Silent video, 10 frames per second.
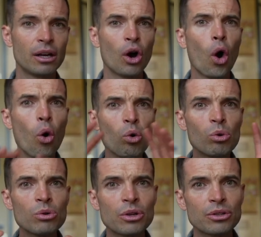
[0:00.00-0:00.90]

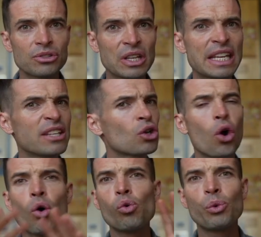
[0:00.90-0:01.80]
Whole cities,
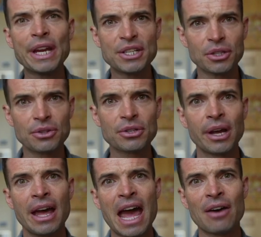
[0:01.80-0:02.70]
whole regions
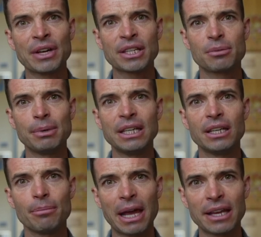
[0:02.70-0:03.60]
having to be
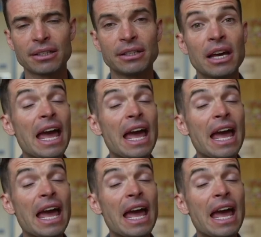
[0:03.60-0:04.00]
abandoned.